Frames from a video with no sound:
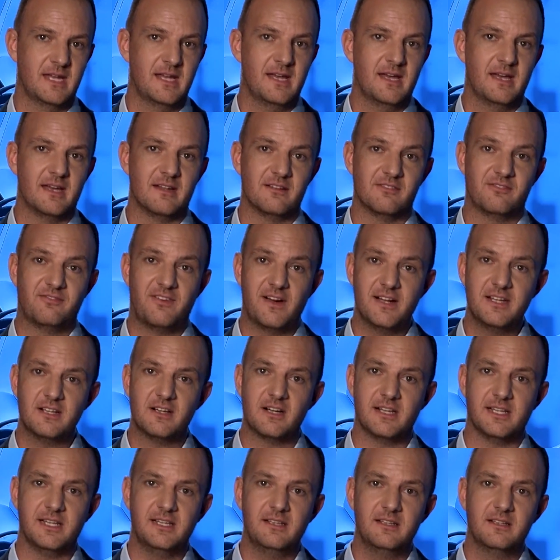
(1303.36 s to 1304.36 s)
And
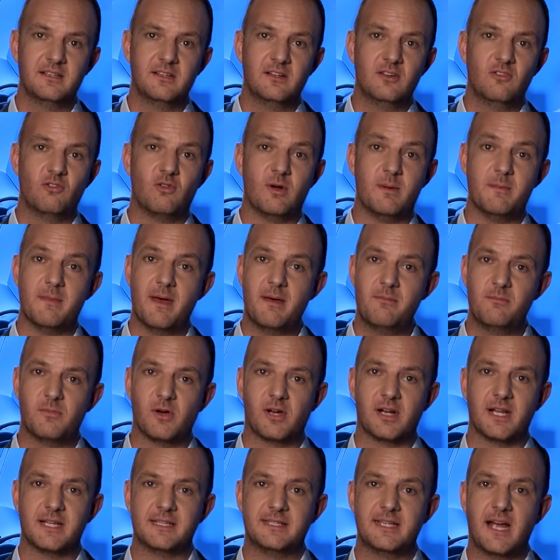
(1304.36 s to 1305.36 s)
finally,
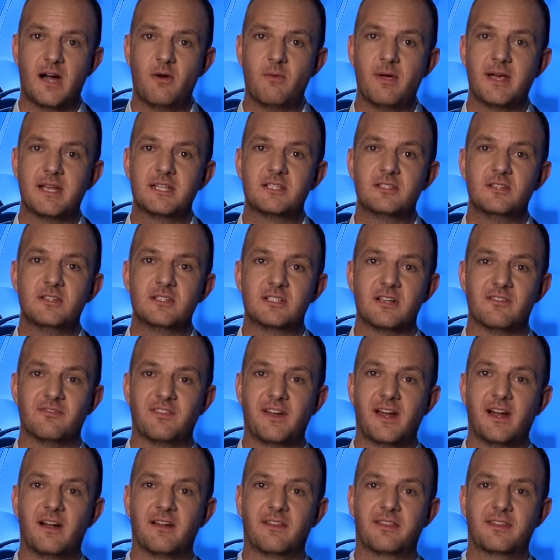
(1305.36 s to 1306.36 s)
remember that directors of
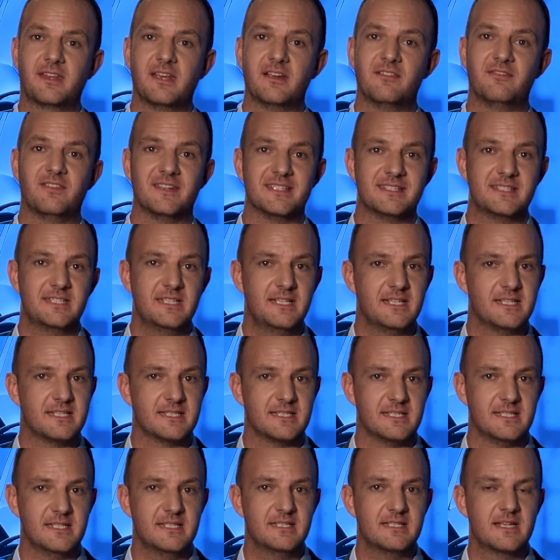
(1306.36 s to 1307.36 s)
healthcare
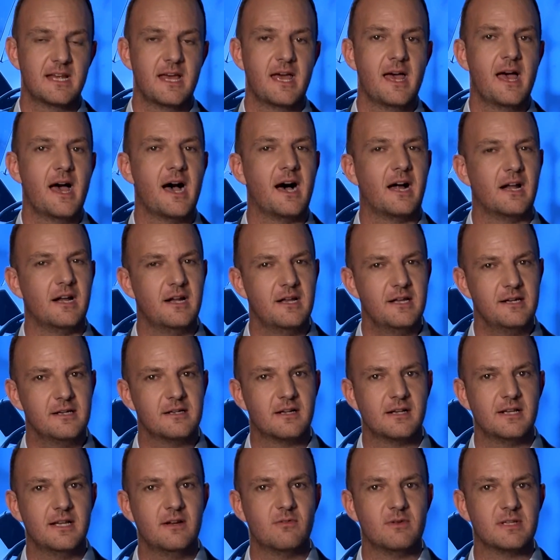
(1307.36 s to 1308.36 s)
facilities are
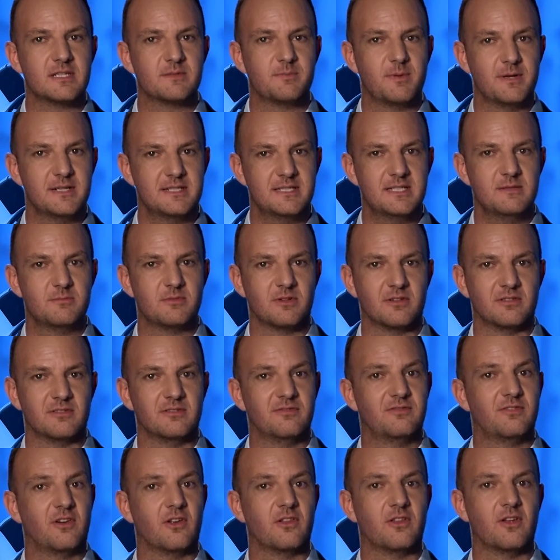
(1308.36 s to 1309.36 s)
legally responsible
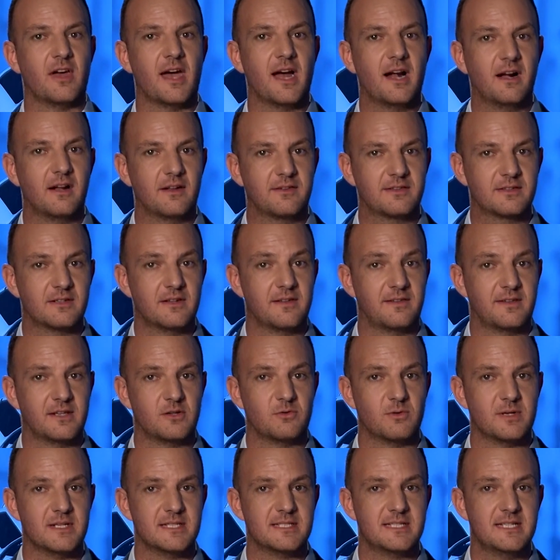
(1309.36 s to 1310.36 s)
for the health
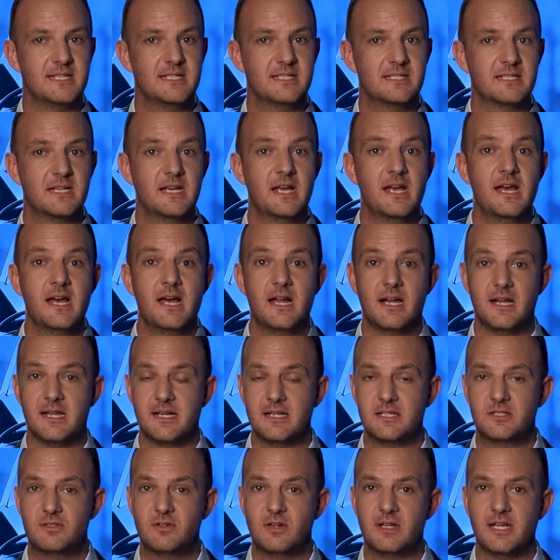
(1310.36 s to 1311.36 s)
consequences
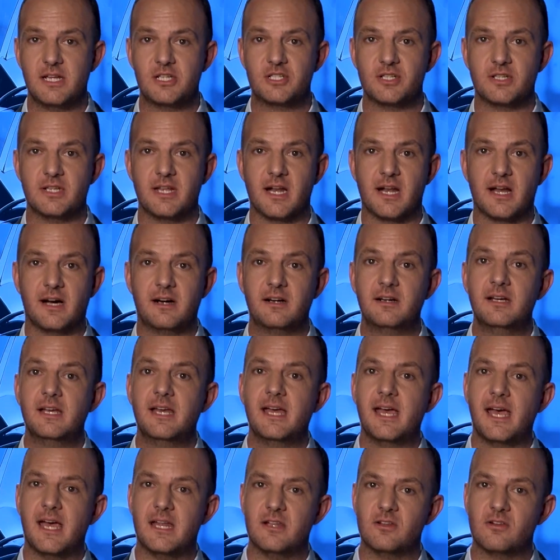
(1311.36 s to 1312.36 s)
linked to Legionella
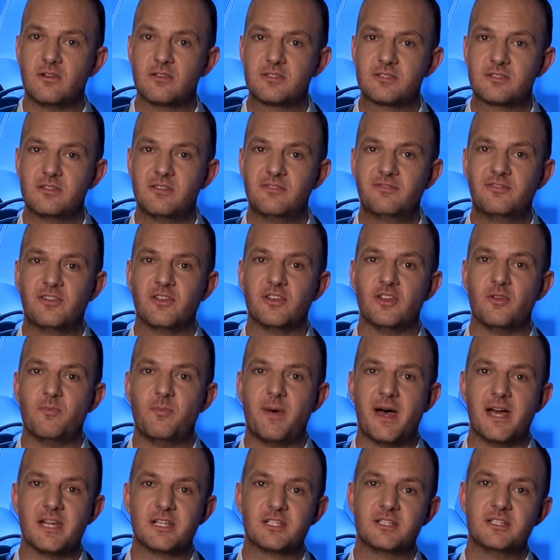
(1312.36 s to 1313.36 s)
and also for the
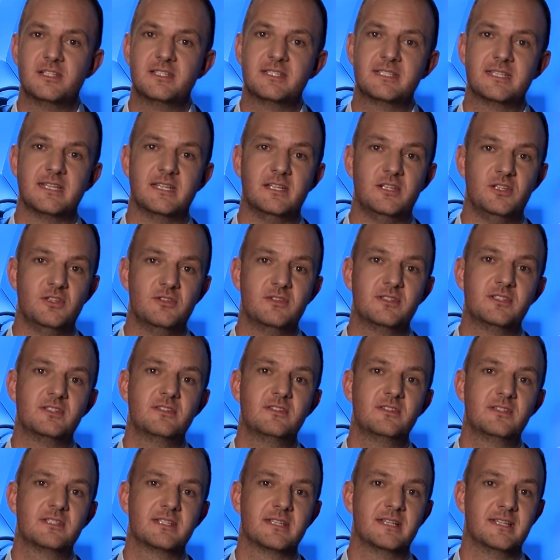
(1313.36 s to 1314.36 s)
patient and
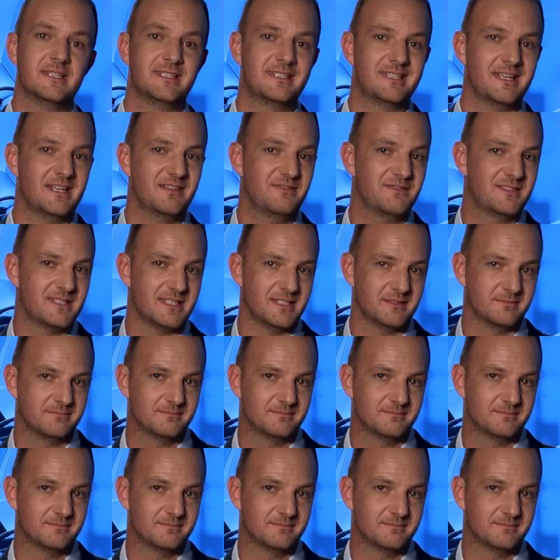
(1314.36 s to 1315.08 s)
users' safety.